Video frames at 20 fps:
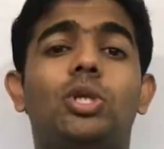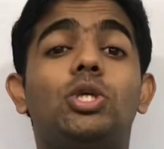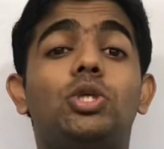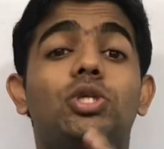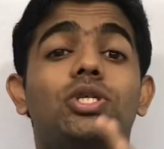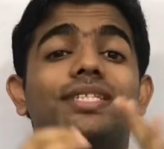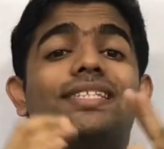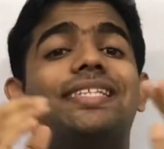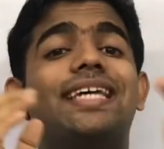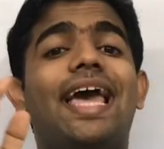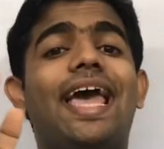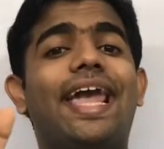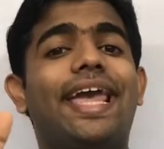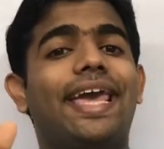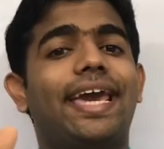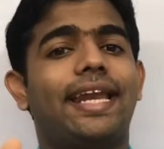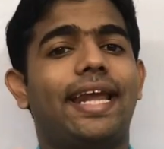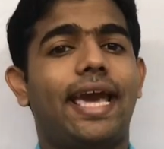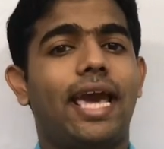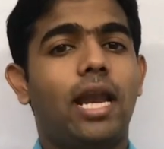solutions
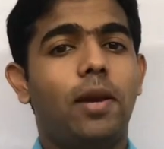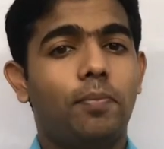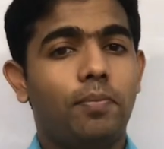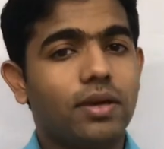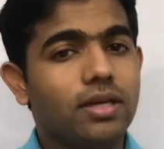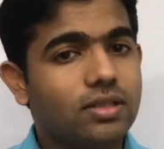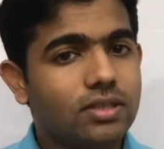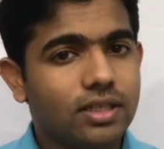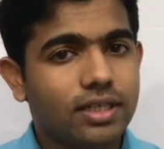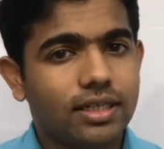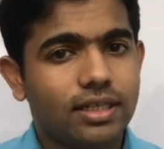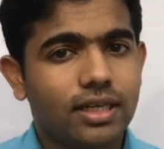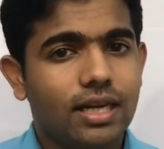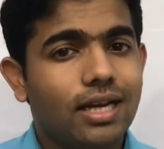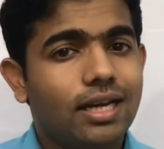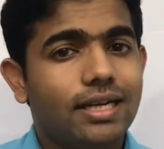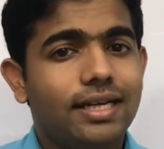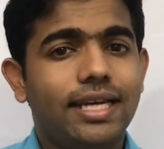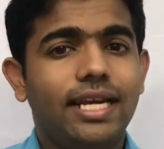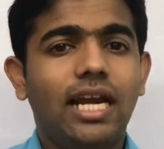can help us in
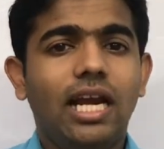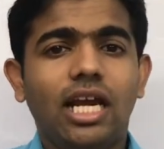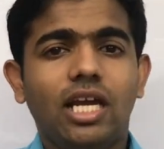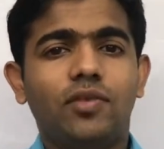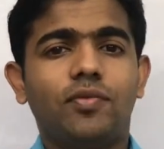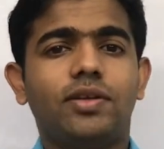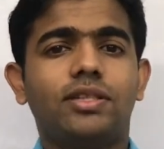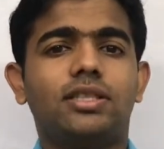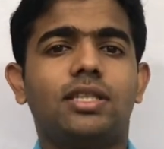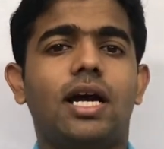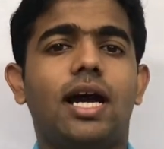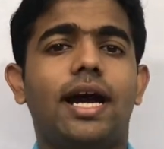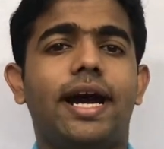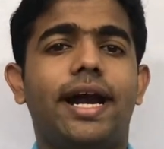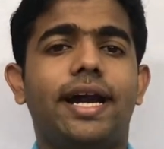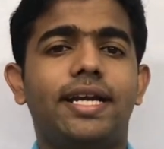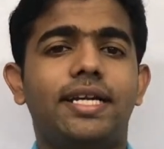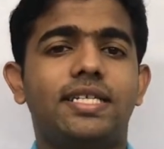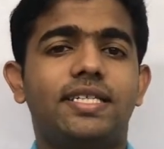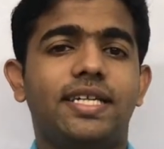dealing with the
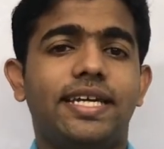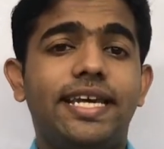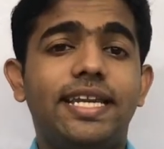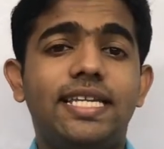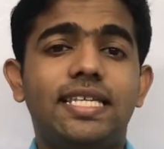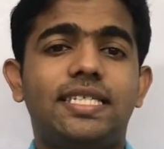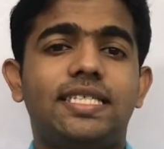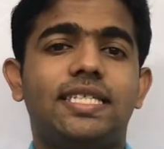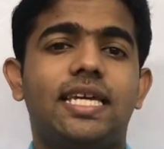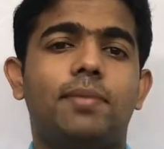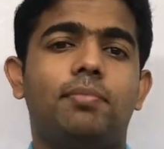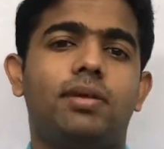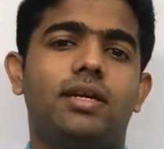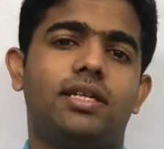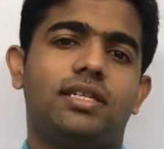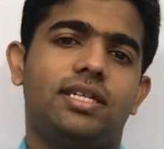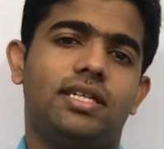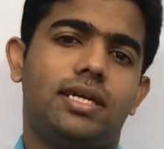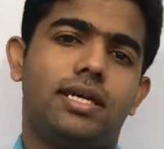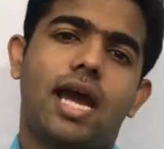
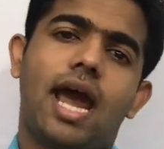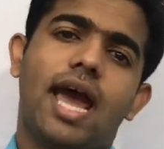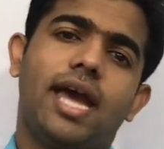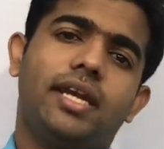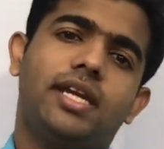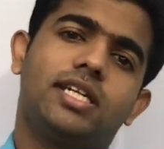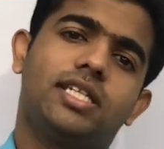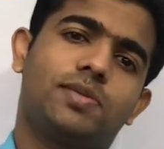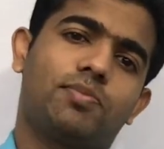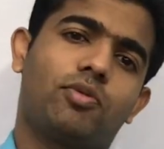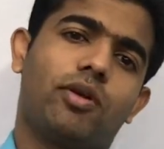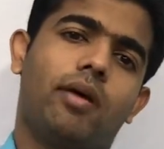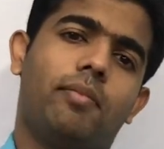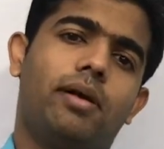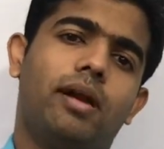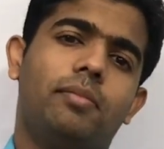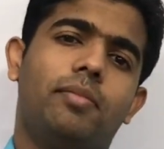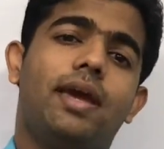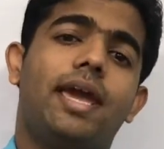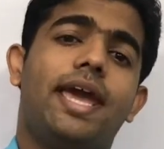instability and its
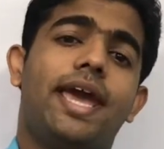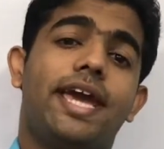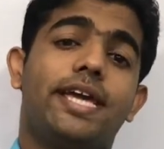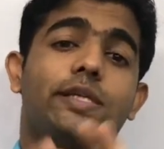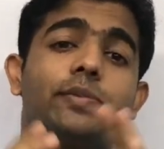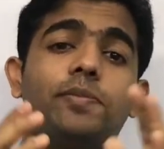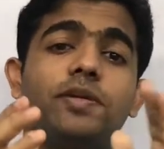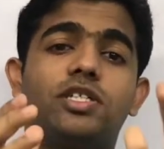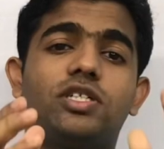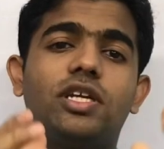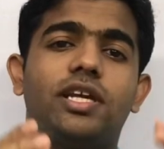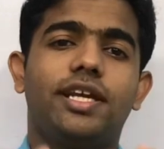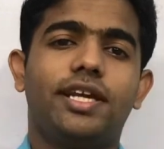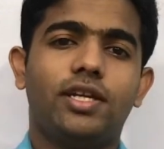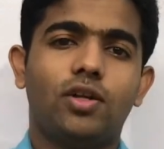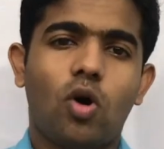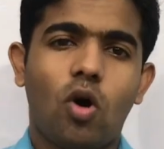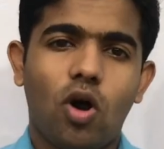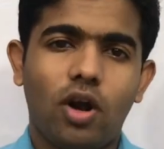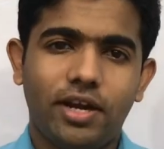problem especially
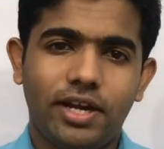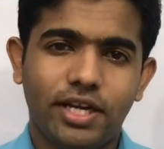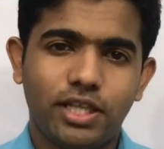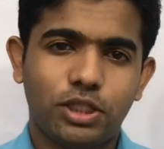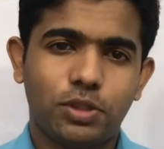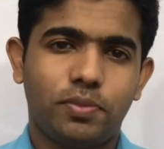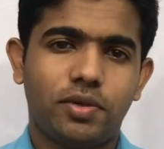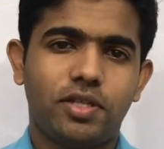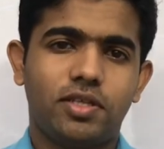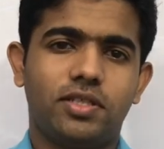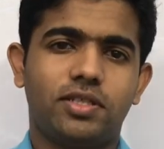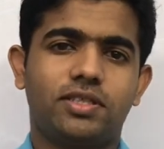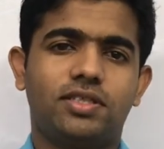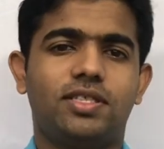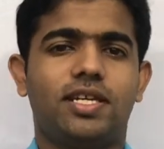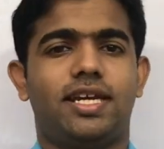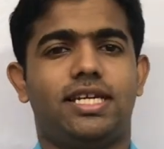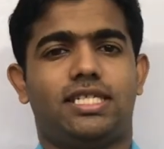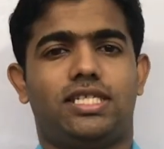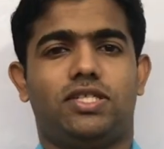in old age
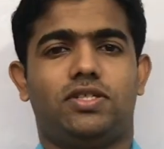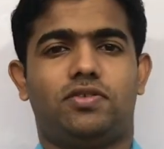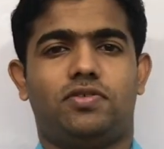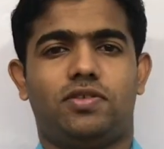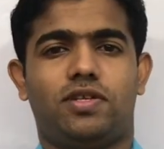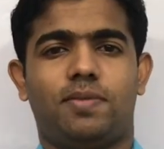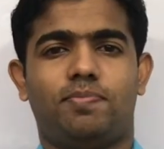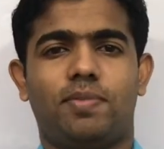persons etc